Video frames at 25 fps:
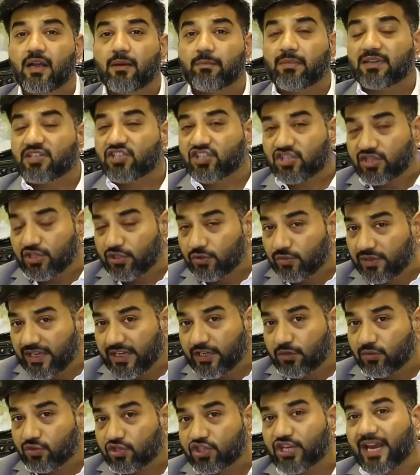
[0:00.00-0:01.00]
But you
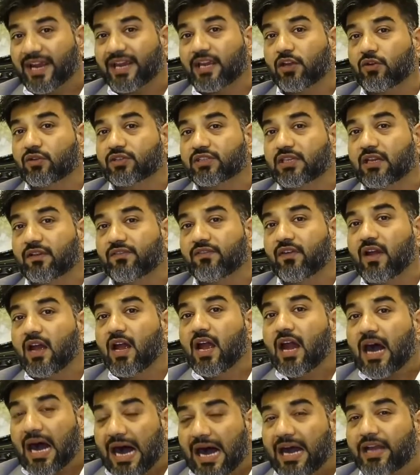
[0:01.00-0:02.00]
need to check yourself.
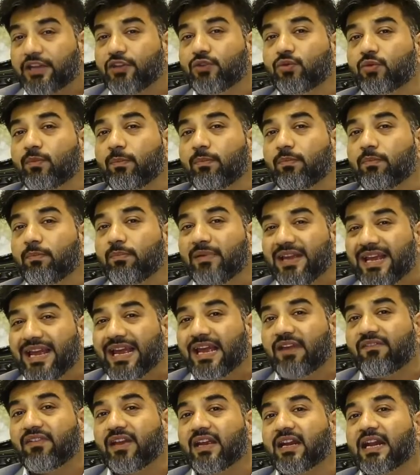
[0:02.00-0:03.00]
Are you
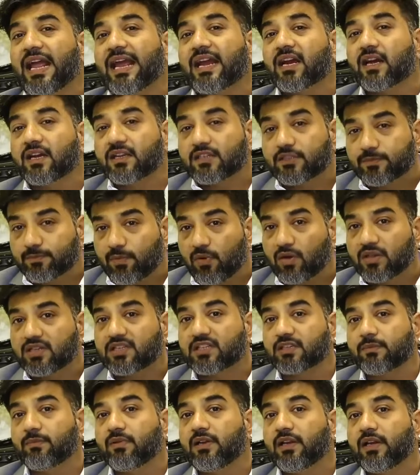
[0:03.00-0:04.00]
behaving like a
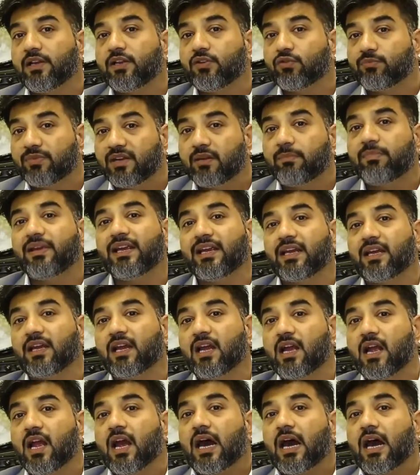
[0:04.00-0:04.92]
responsible human being?